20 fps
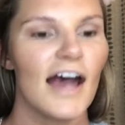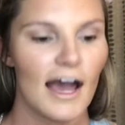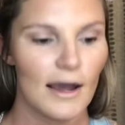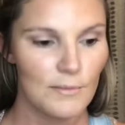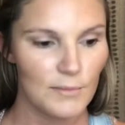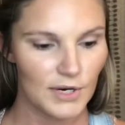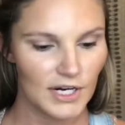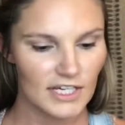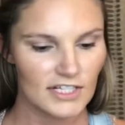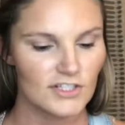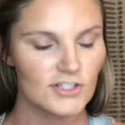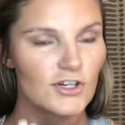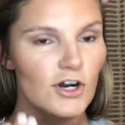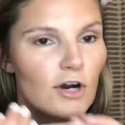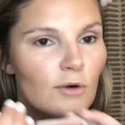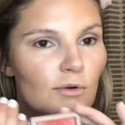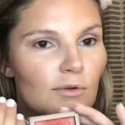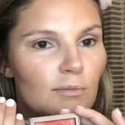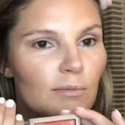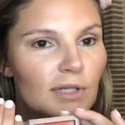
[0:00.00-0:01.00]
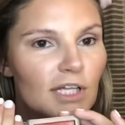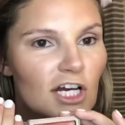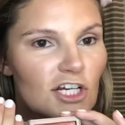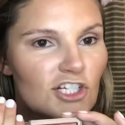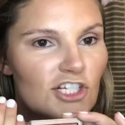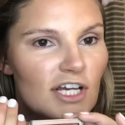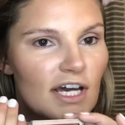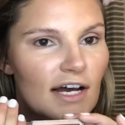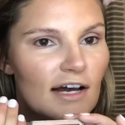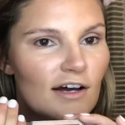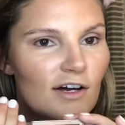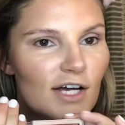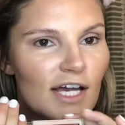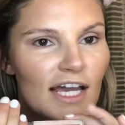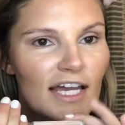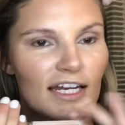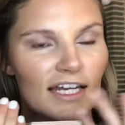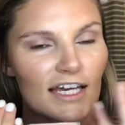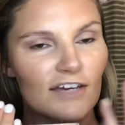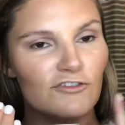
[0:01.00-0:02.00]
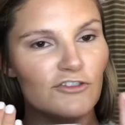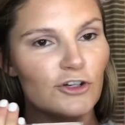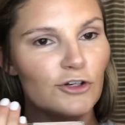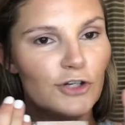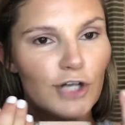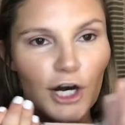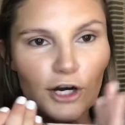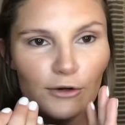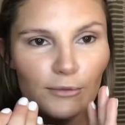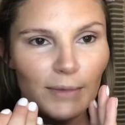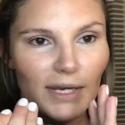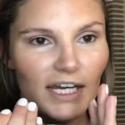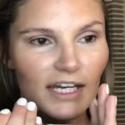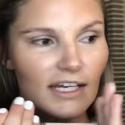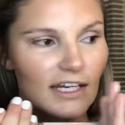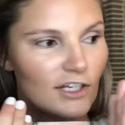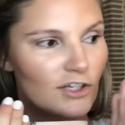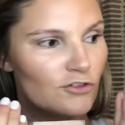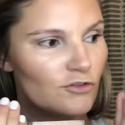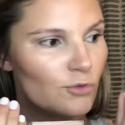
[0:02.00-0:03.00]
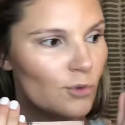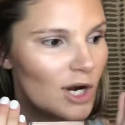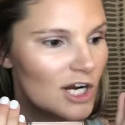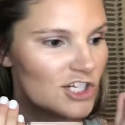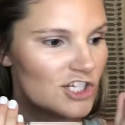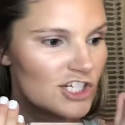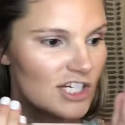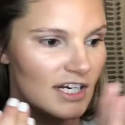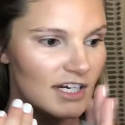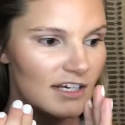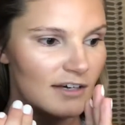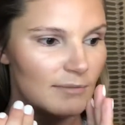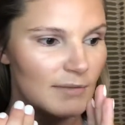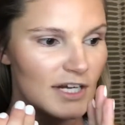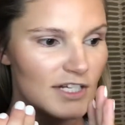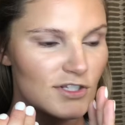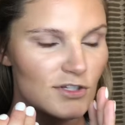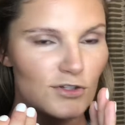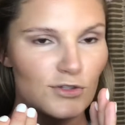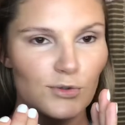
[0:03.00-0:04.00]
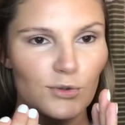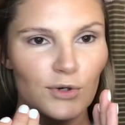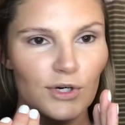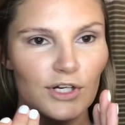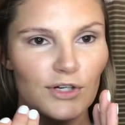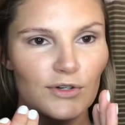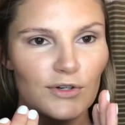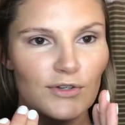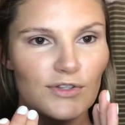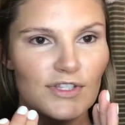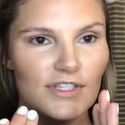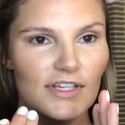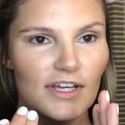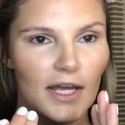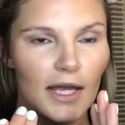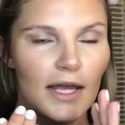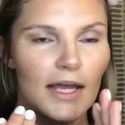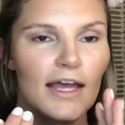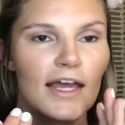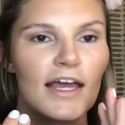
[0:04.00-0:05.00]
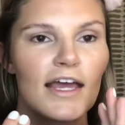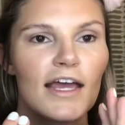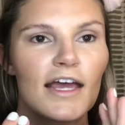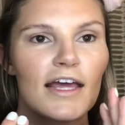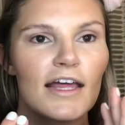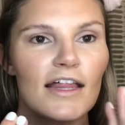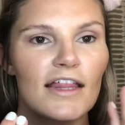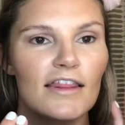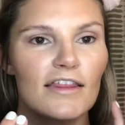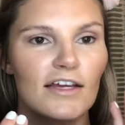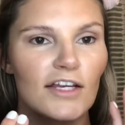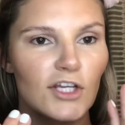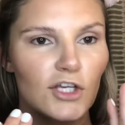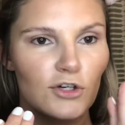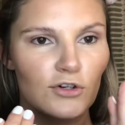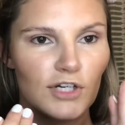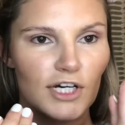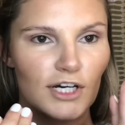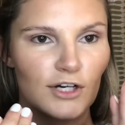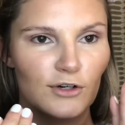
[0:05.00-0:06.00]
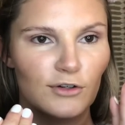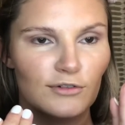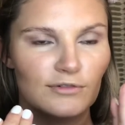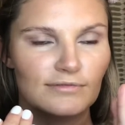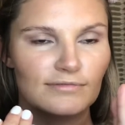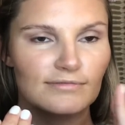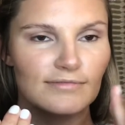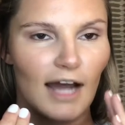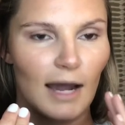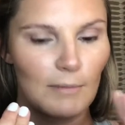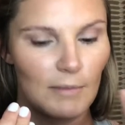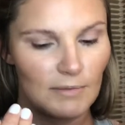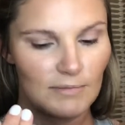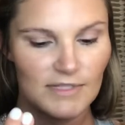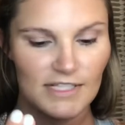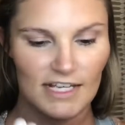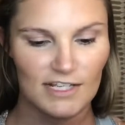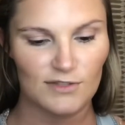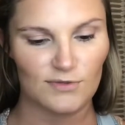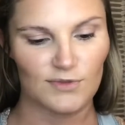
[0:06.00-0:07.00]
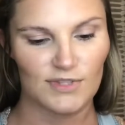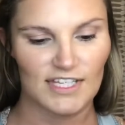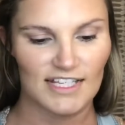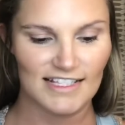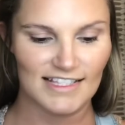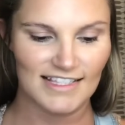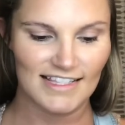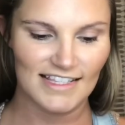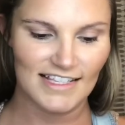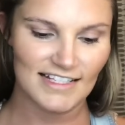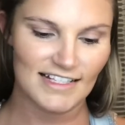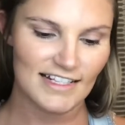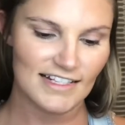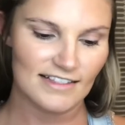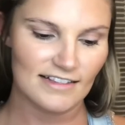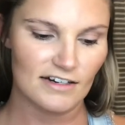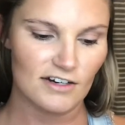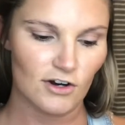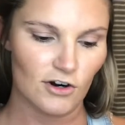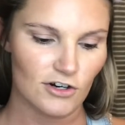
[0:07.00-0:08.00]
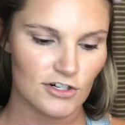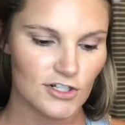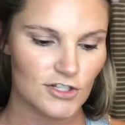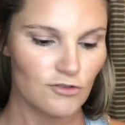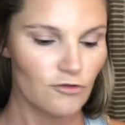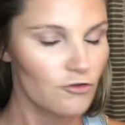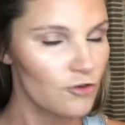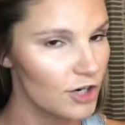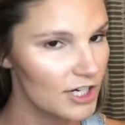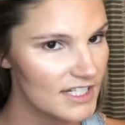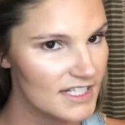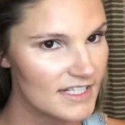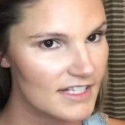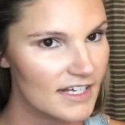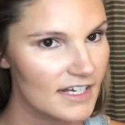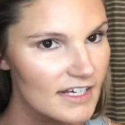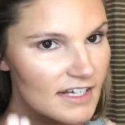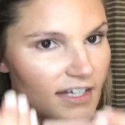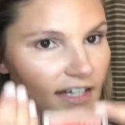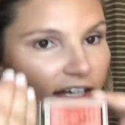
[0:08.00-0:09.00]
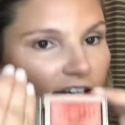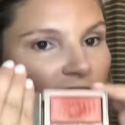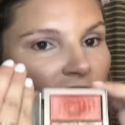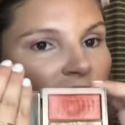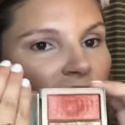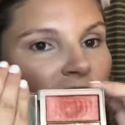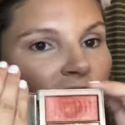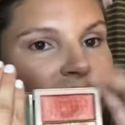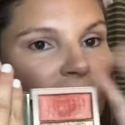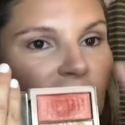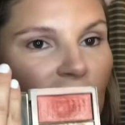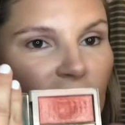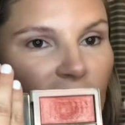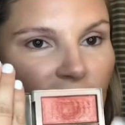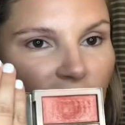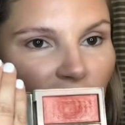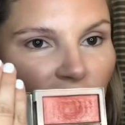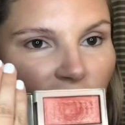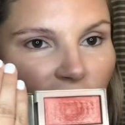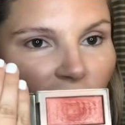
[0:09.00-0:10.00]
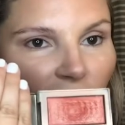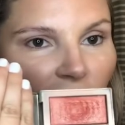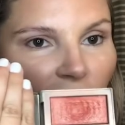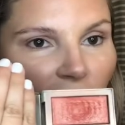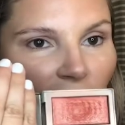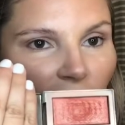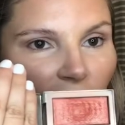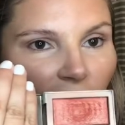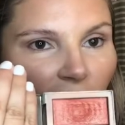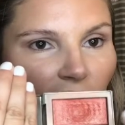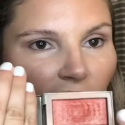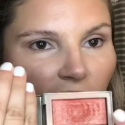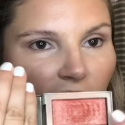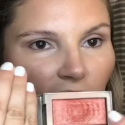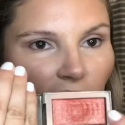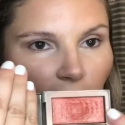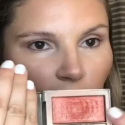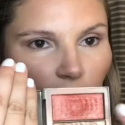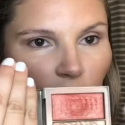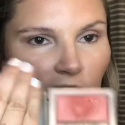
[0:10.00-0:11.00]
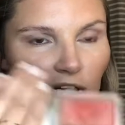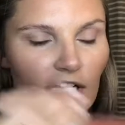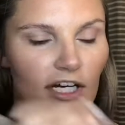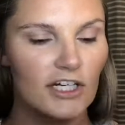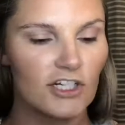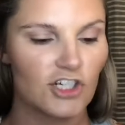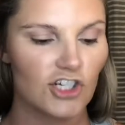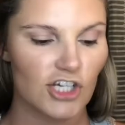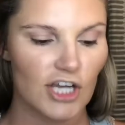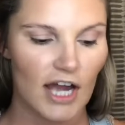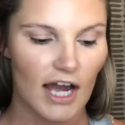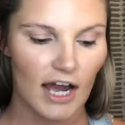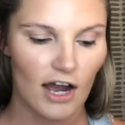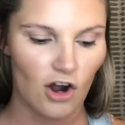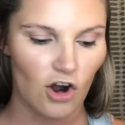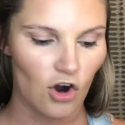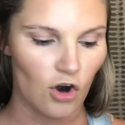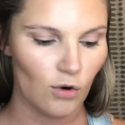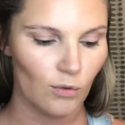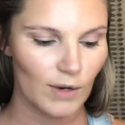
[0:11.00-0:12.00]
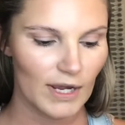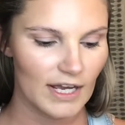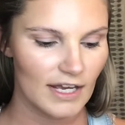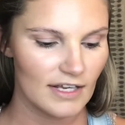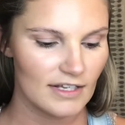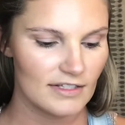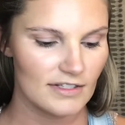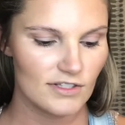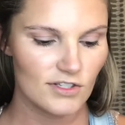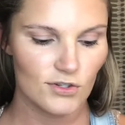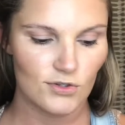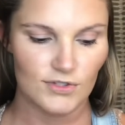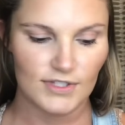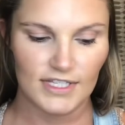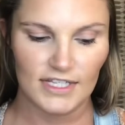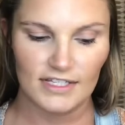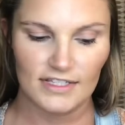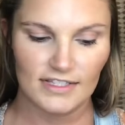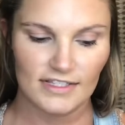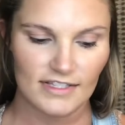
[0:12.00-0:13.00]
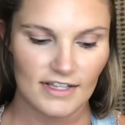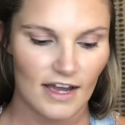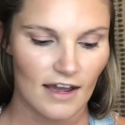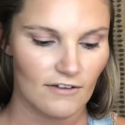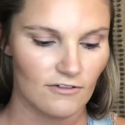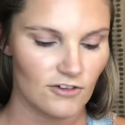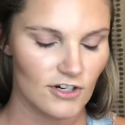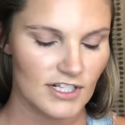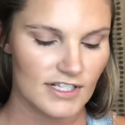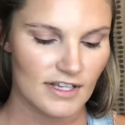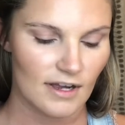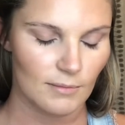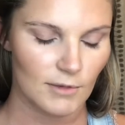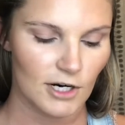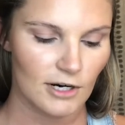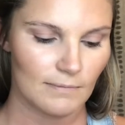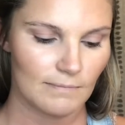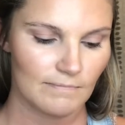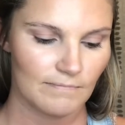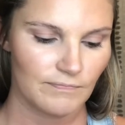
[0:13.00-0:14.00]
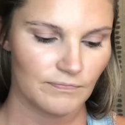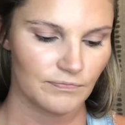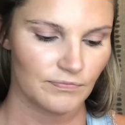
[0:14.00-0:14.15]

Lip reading: I'm gonna start with blush now, and if you know me and you've watched any of my tutorials, then you know I'm obsessed with this. This is the NARS Frenzy that's got the highlight and blush. I always use this every summer.